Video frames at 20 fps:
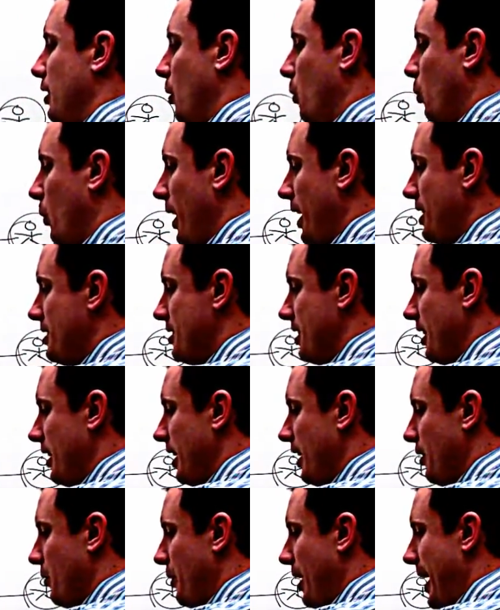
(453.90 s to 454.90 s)
ways that it
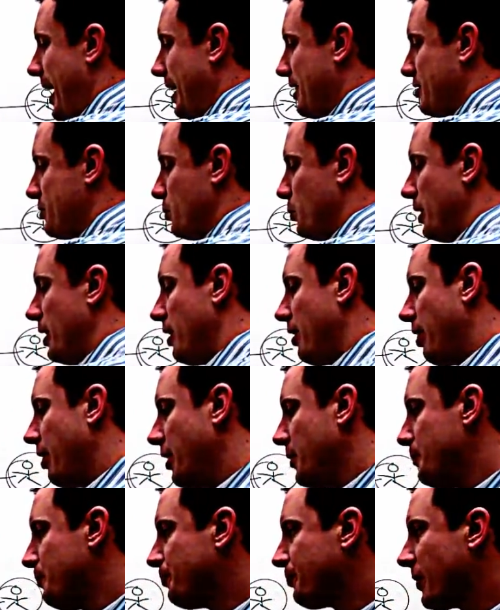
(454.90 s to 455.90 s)
interacts with
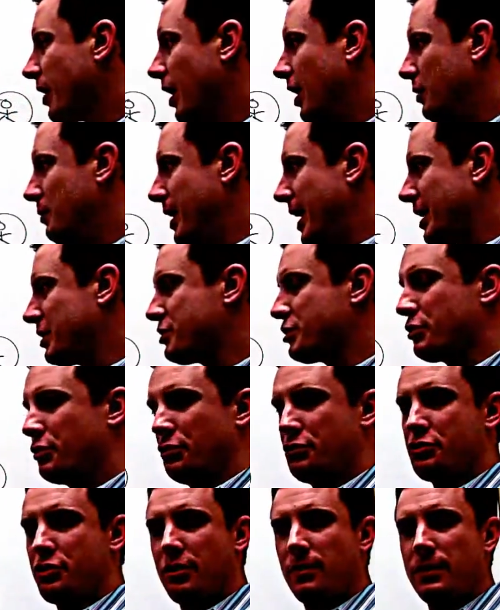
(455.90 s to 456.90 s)
external
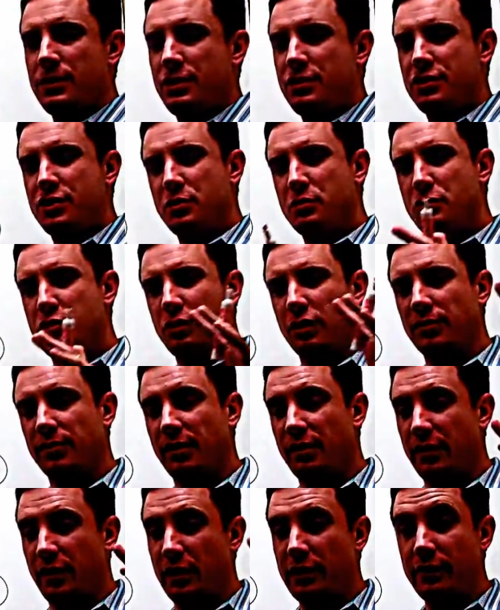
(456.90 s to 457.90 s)
services to deliver
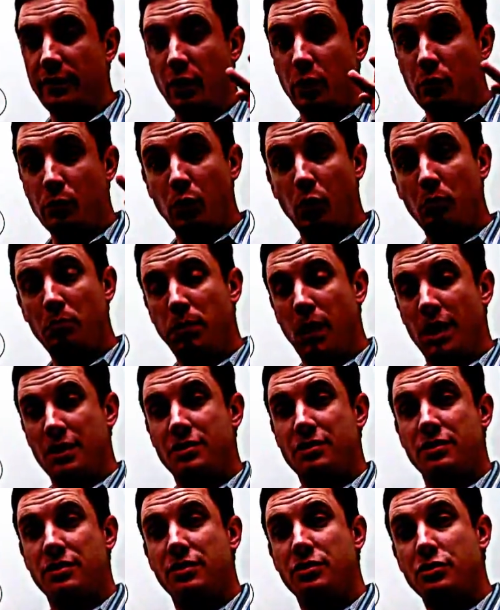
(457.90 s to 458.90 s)
very, very
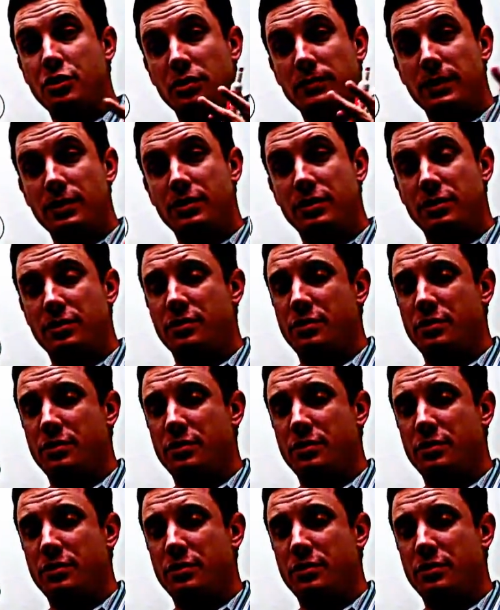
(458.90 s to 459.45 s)
robust services.